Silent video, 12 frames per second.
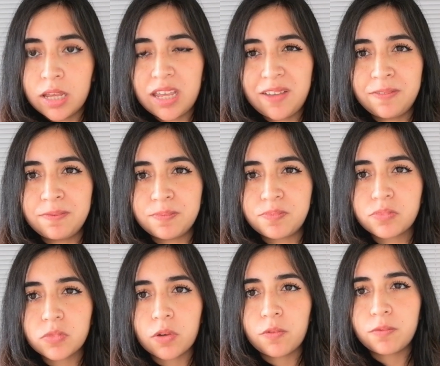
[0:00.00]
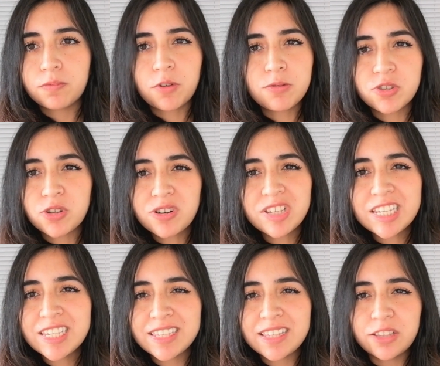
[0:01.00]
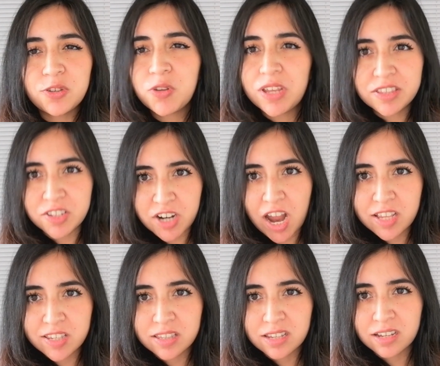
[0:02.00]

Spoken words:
and from sources that you can trust.